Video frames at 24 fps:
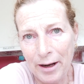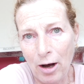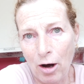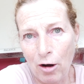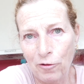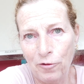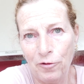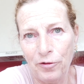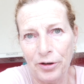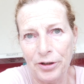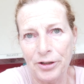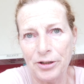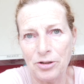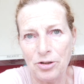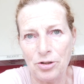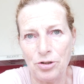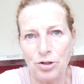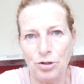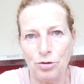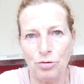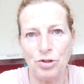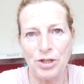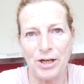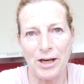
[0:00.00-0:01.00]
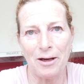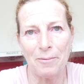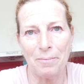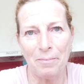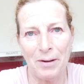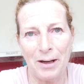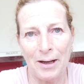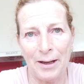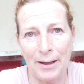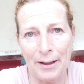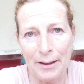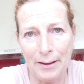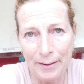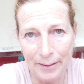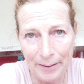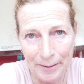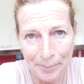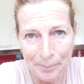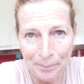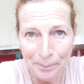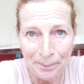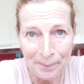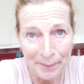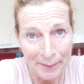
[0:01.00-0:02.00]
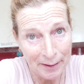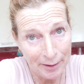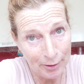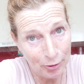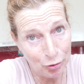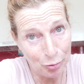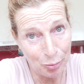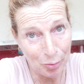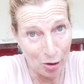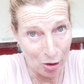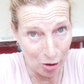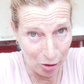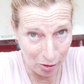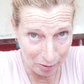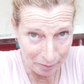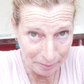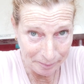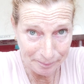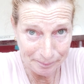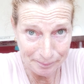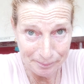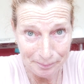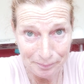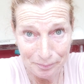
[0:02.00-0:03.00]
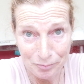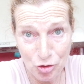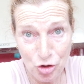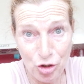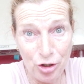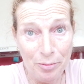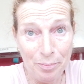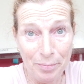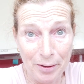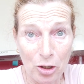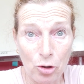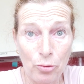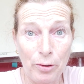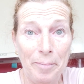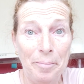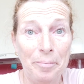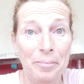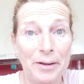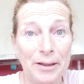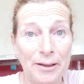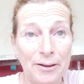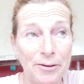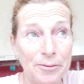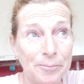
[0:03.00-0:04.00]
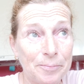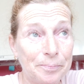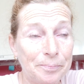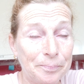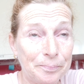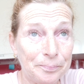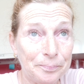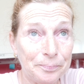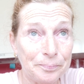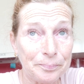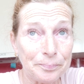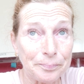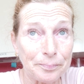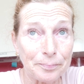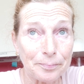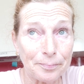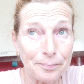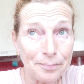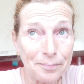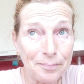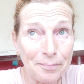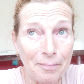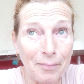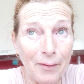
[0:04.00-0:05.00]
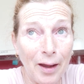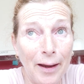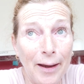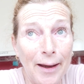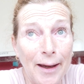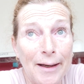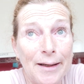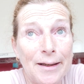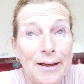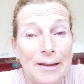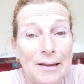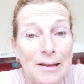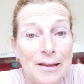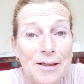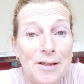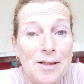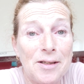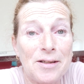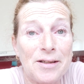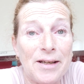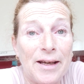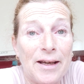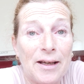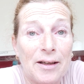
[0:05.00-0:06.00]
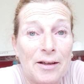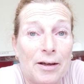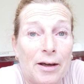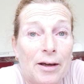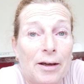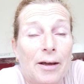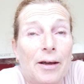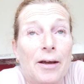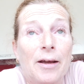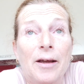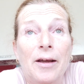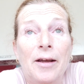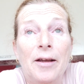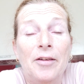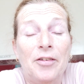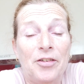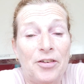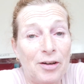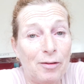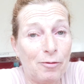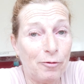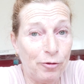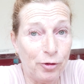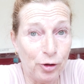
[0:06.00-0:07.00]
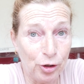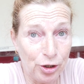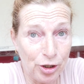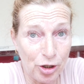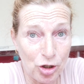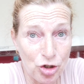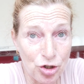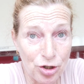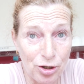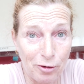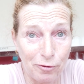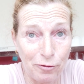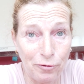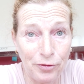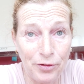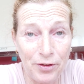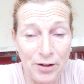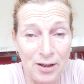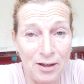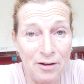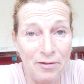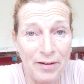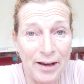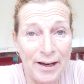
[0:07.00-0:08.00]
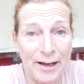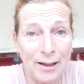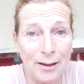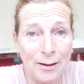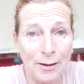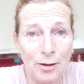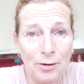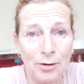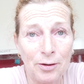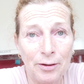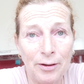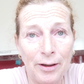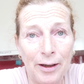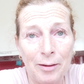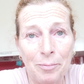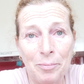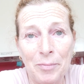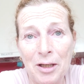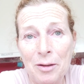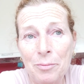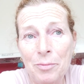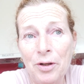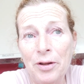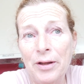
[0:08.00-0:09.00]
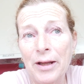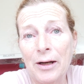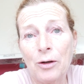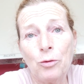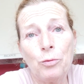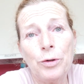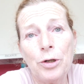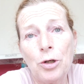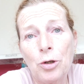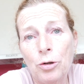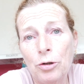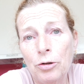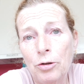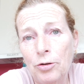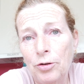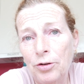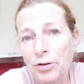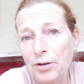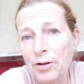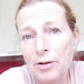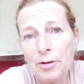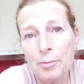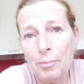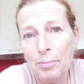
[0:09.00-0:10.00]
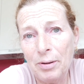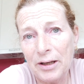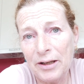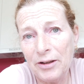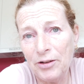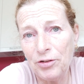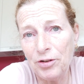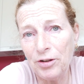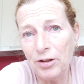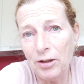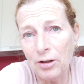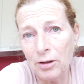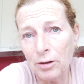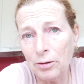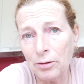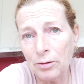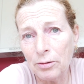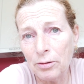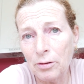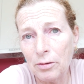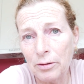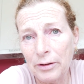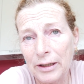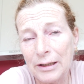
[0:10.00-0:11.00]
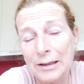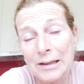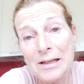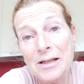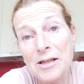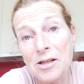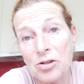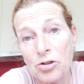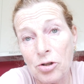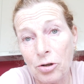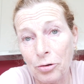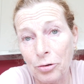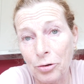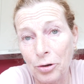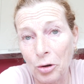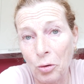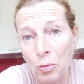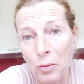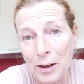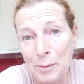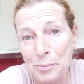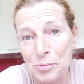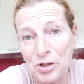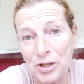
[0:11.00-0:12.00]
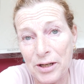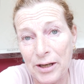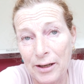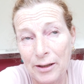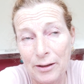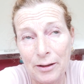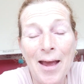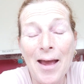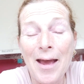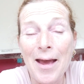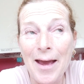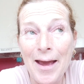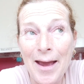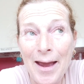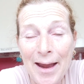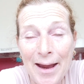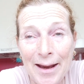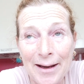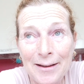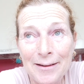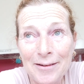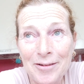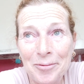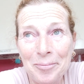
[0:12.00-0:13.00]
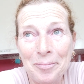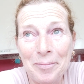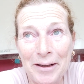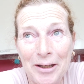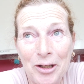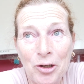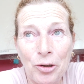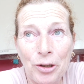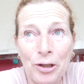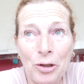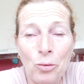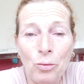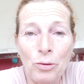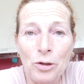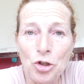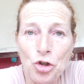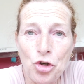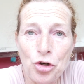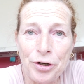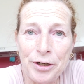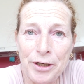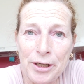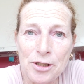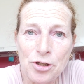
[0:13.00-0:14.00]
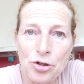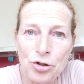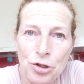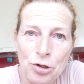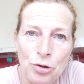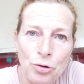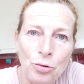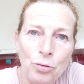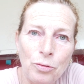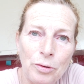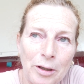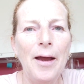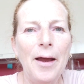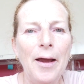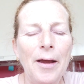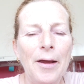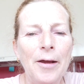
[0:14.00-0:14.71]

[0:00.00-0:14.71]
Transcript: offered to take my small cheap equipment and at least take some footage of the event, and maybe then we could place it on at least on her website, and my daughter will join us too.